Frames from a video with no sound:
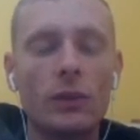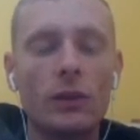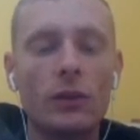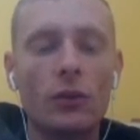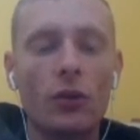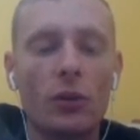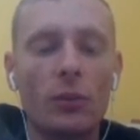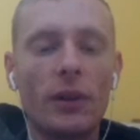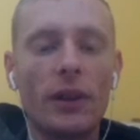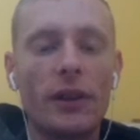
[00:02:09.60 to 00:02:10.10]

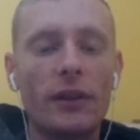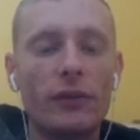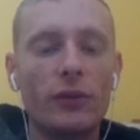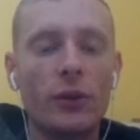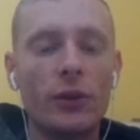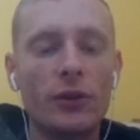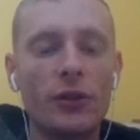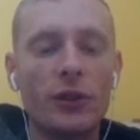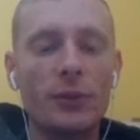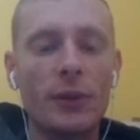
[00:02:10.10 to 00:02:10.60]
Normally, of
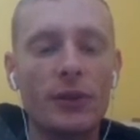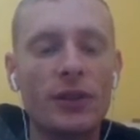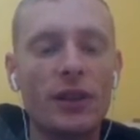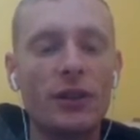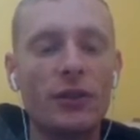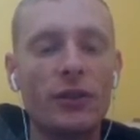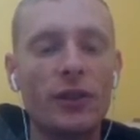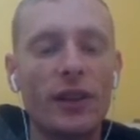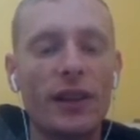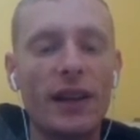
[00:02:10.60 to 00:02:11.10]
course, you're supposed to
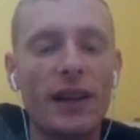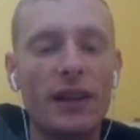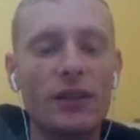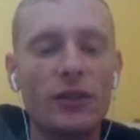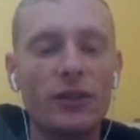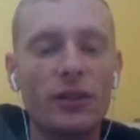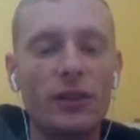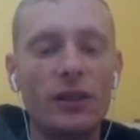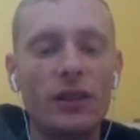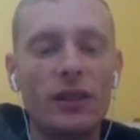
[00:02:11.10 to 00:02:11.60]
enter the
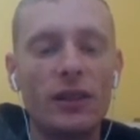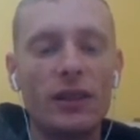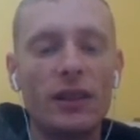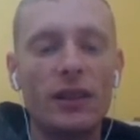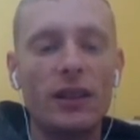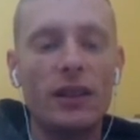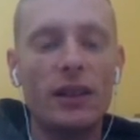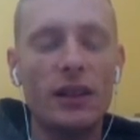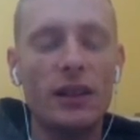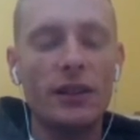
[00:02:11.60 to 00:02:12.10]
castle.
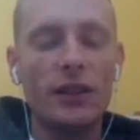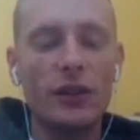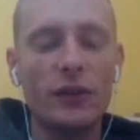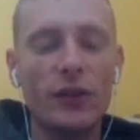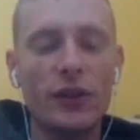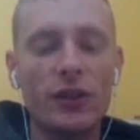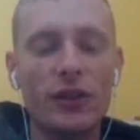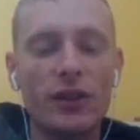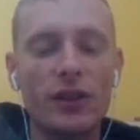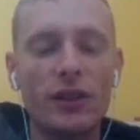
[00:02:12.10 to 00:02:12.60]
This
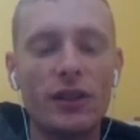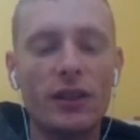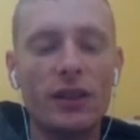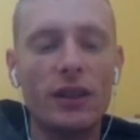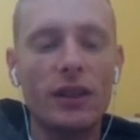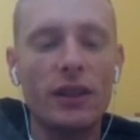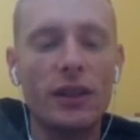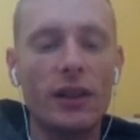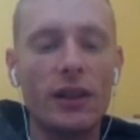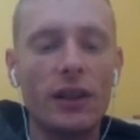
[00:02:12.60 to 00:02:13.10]
version,
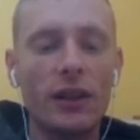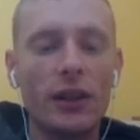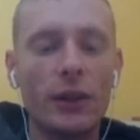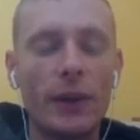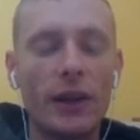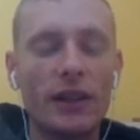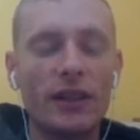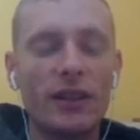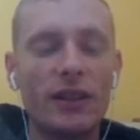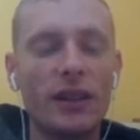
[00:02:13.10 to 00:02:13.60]
you
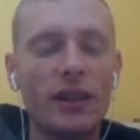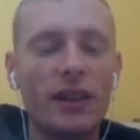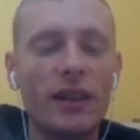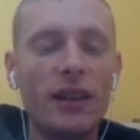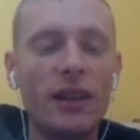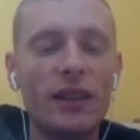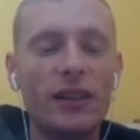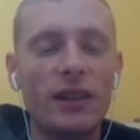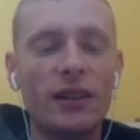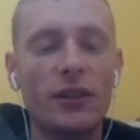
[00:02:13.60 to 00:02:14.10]
actually need a
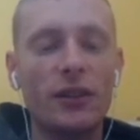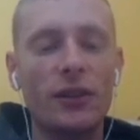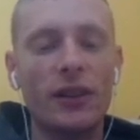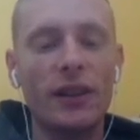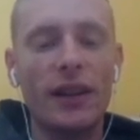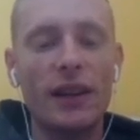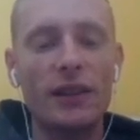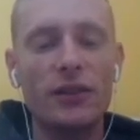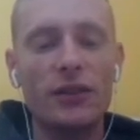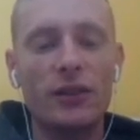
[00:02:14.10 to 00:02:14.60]
key to enter the
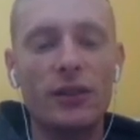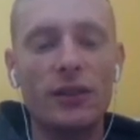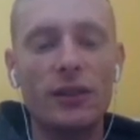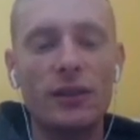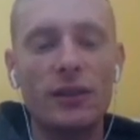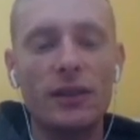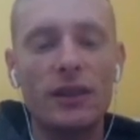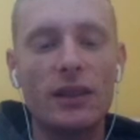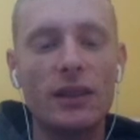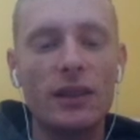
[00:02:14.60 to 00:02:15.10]
castle.
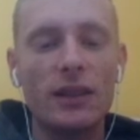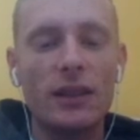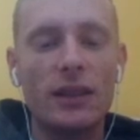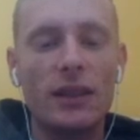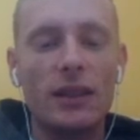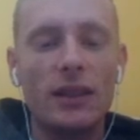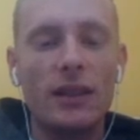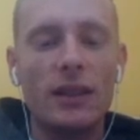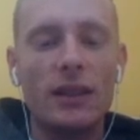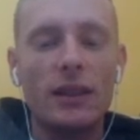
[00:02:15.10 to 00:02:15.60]

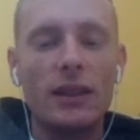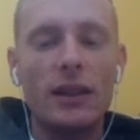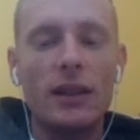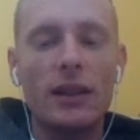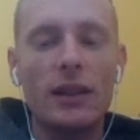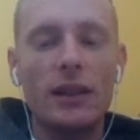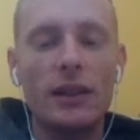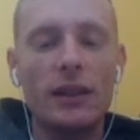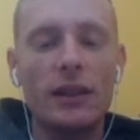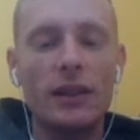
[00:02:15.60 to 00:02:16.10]

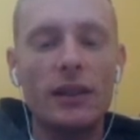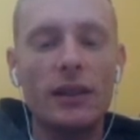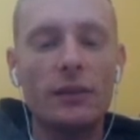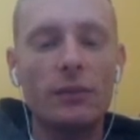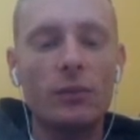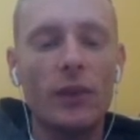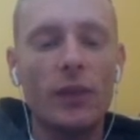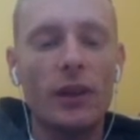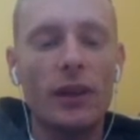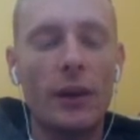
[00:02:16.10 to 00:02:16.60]

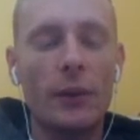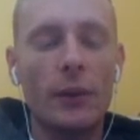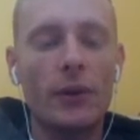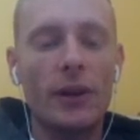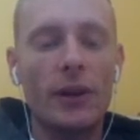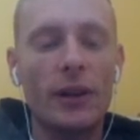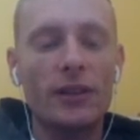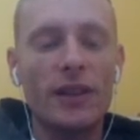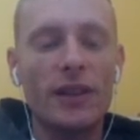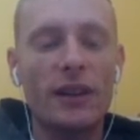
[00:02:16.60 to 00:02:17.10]
And that
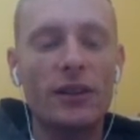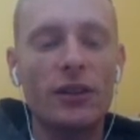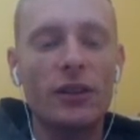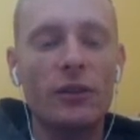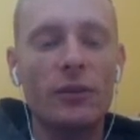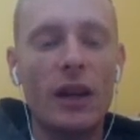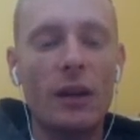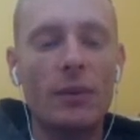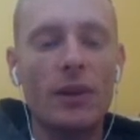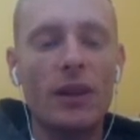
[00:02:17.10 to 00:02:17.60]
requires catching a
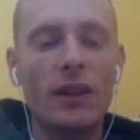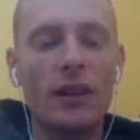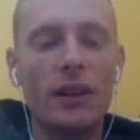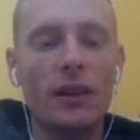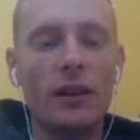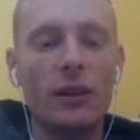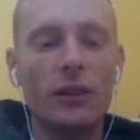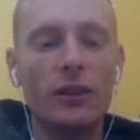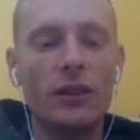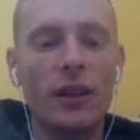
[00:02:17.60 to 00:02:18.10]
rabbit,
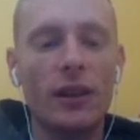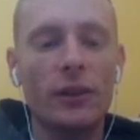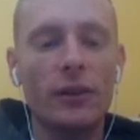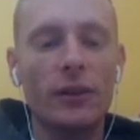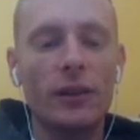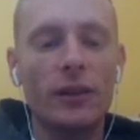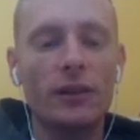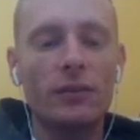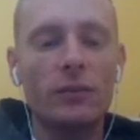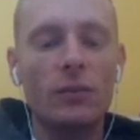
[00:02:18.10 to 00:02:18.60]
and
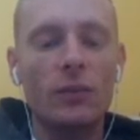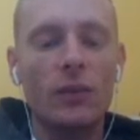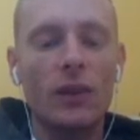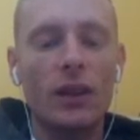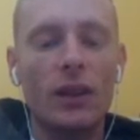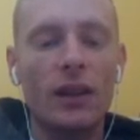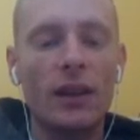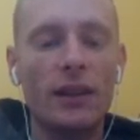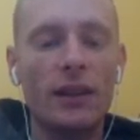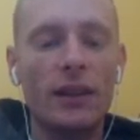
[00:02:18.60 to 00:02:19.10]
altogether,
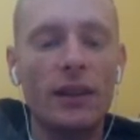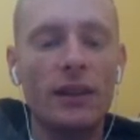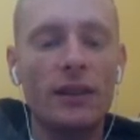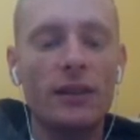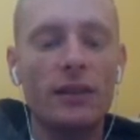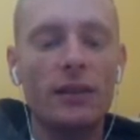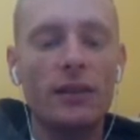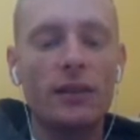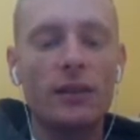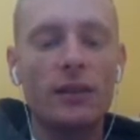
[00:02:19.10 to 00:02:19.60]

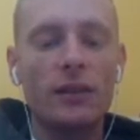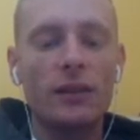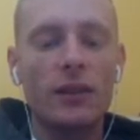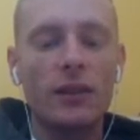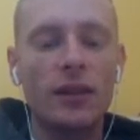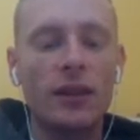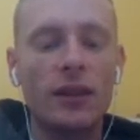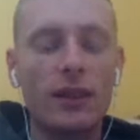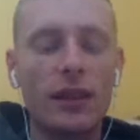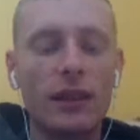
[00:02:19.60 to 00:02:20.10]
it's
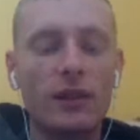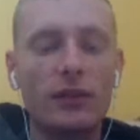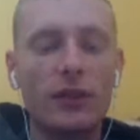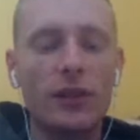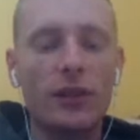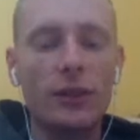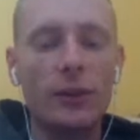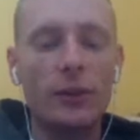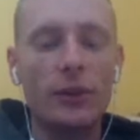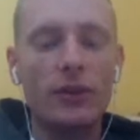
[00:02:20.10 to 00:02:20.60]
kind of
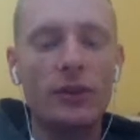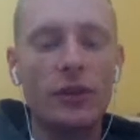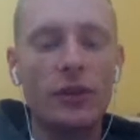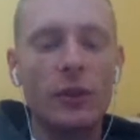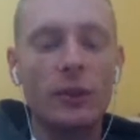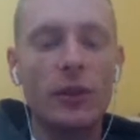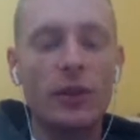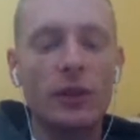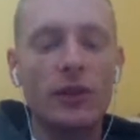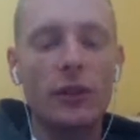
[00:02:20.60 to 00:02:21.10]
slow, so
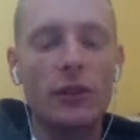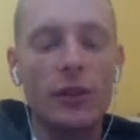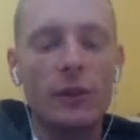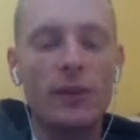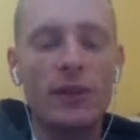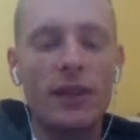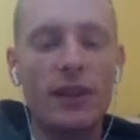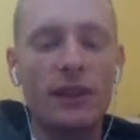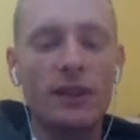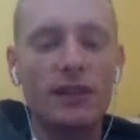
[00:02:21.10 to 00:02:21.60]
we're going to do
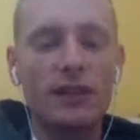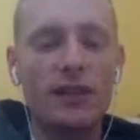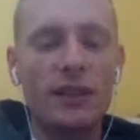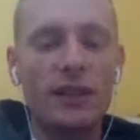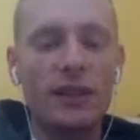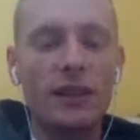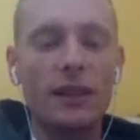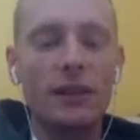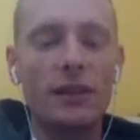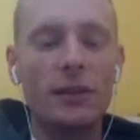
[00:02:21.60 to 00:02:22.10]
something else
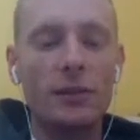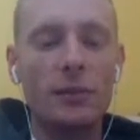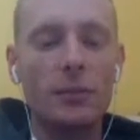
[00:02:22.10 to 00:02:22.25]
instead.